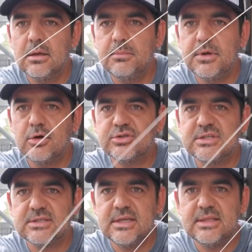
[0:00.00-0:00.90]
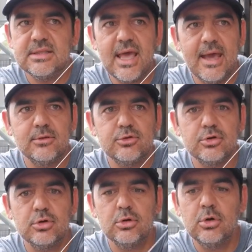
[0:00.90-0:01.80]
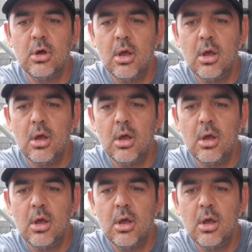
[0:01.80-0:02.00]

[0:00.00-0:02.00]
because it's intended to